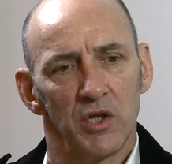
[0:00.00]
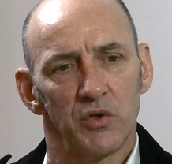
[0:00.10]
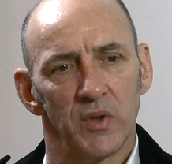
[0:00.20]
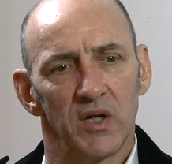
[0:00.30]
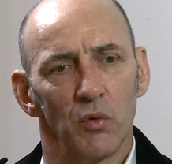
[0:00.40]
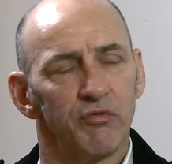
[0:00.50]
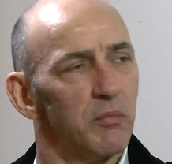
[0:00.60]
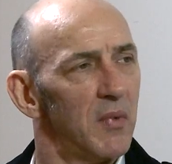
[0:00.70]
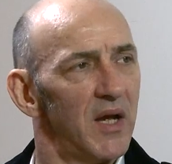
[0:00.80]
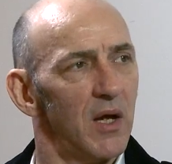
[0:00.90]
doing it all
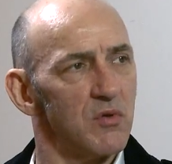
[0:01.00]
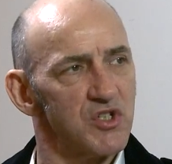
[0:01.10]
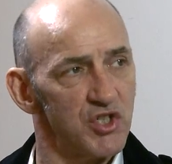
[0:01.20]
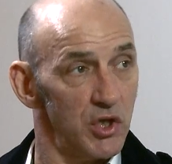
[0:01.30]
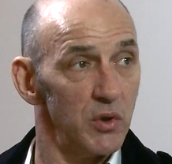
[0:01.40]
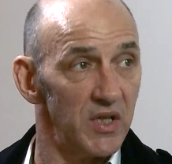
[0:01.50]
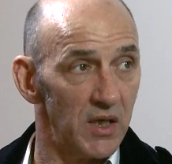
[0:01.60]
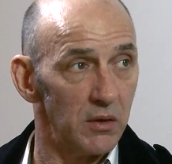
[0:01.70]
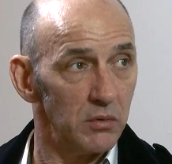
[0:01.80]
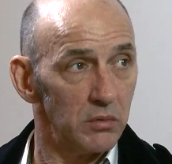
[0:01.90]
from my own
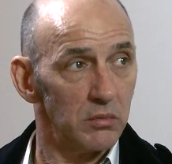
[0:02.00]
studio.